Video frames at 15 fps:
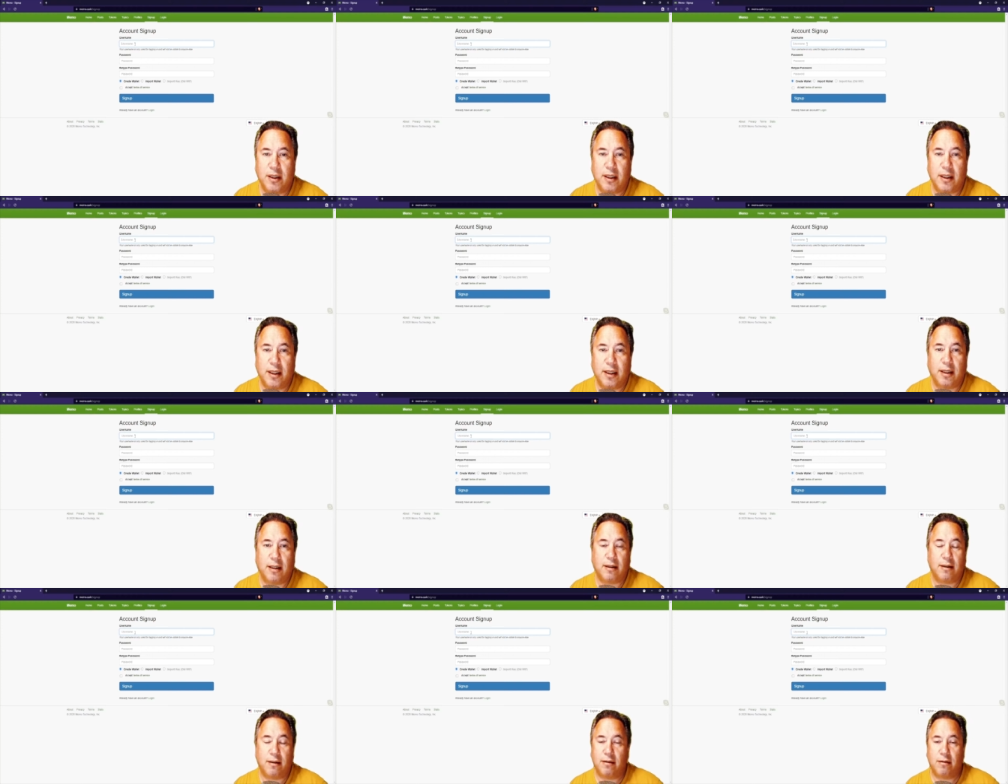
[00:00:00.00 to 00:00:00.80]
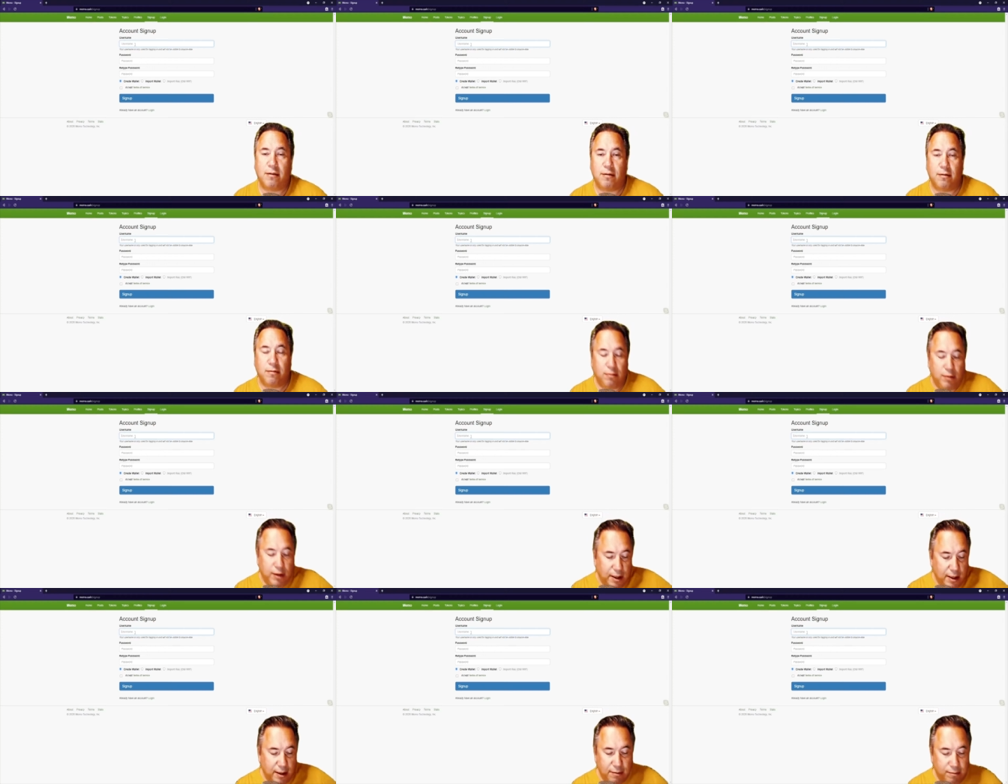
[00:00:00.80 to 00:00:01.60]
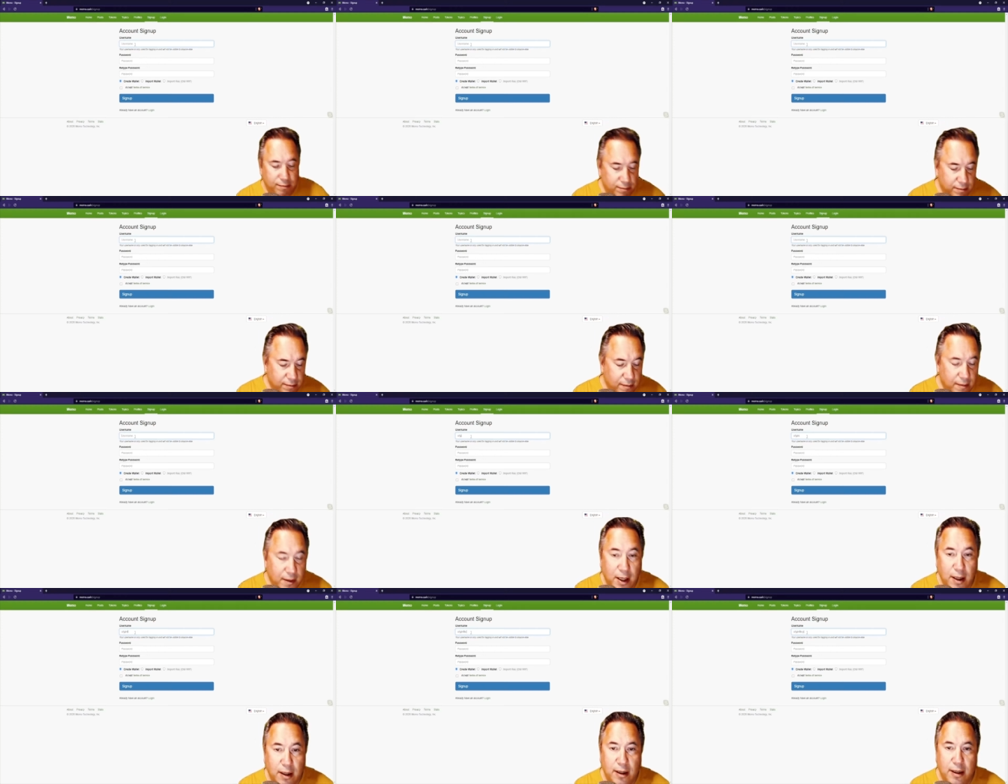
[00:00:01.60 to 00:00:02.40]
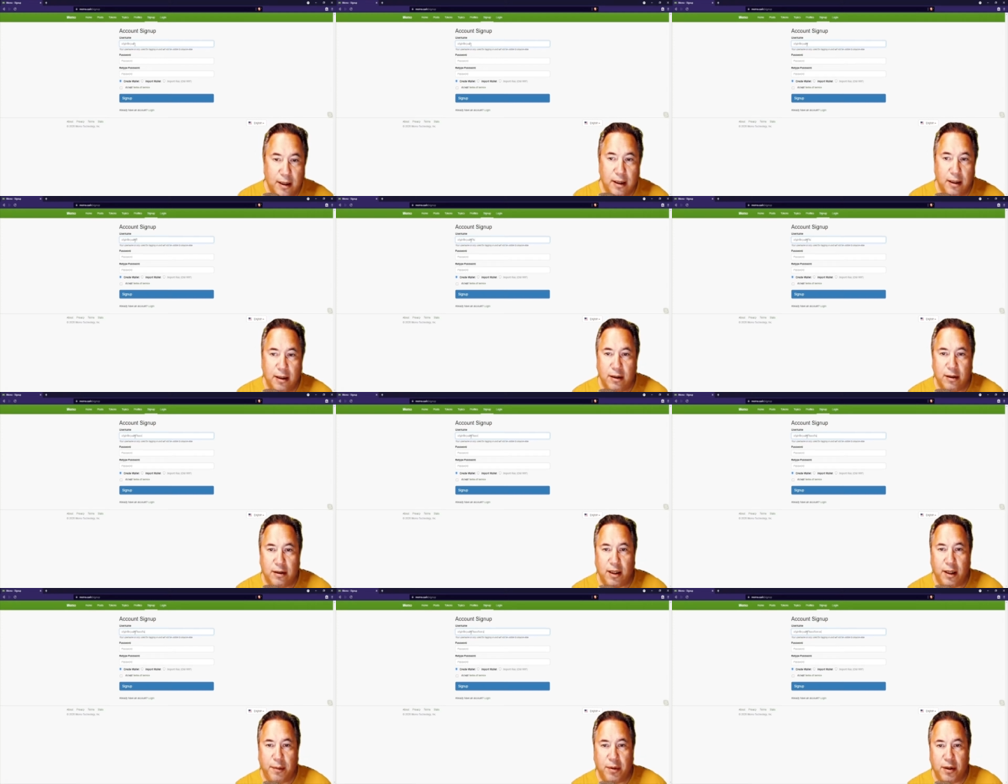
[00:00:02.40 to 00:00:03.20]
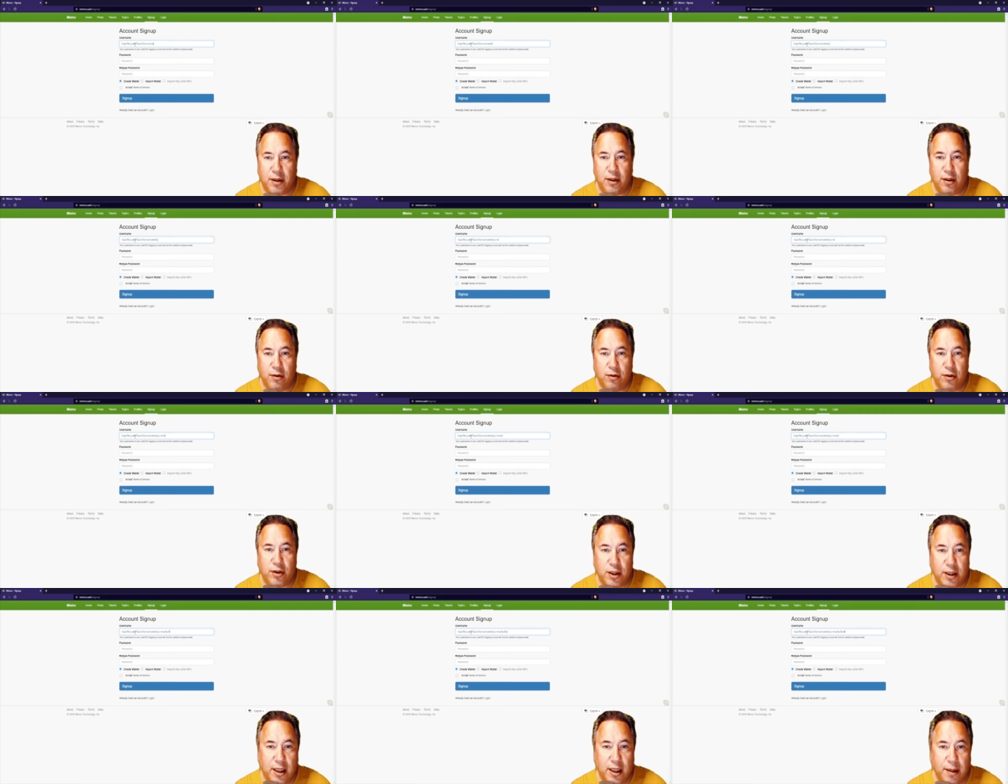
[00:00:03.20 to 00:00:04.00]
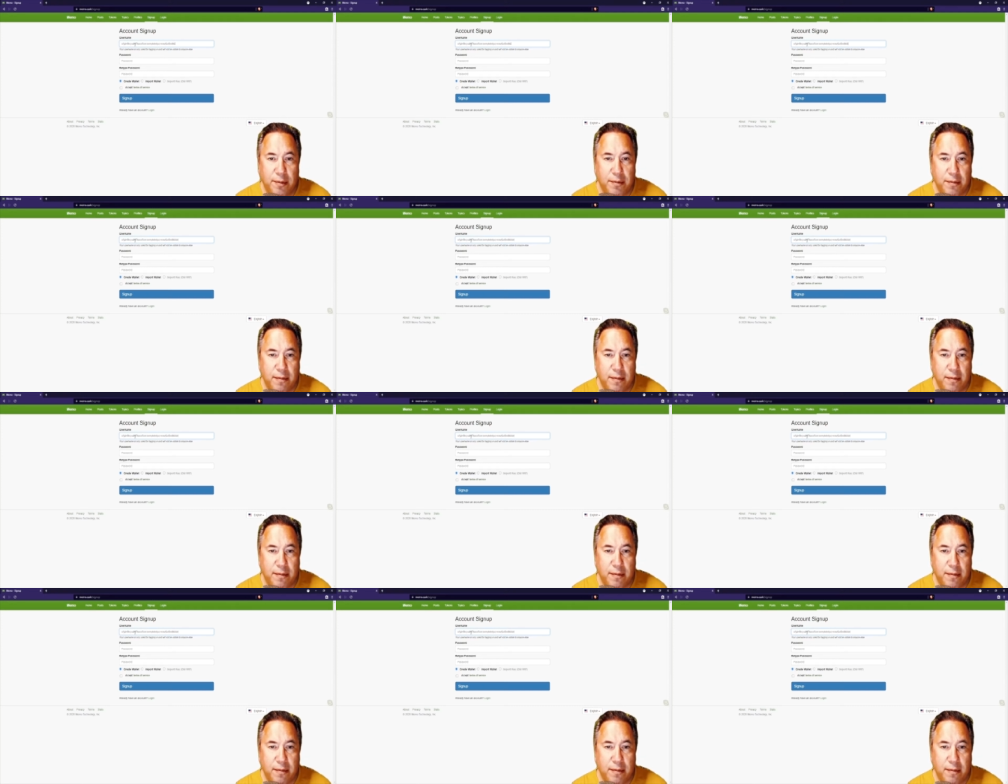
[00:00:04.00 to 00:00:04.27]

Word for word: uh, yeah, here you type in a username.